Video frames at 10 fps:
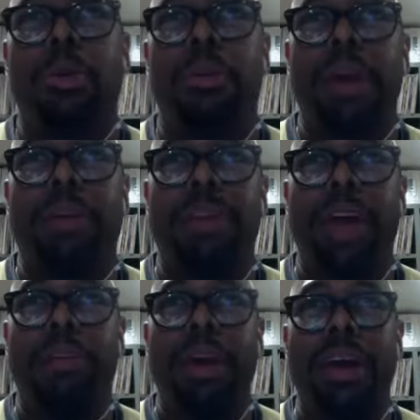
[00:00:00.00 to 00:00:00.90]
by the
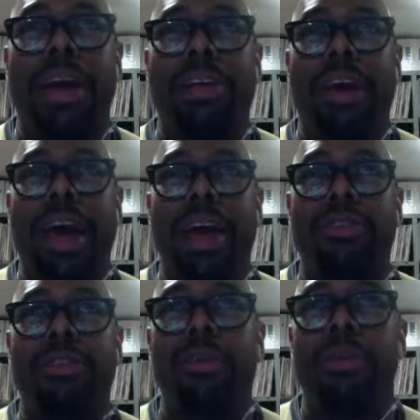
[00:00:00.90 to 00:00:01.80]
time I got to high
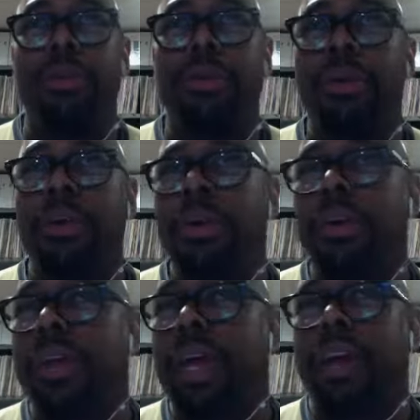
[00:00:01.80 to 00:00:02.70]
school,
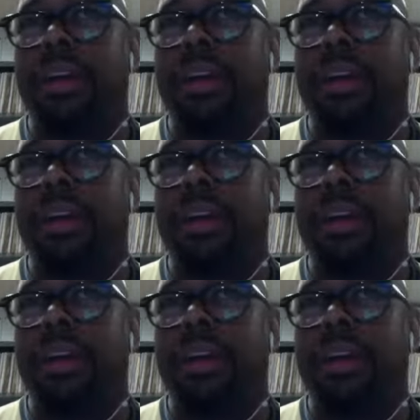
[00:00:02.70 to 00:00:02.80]
like,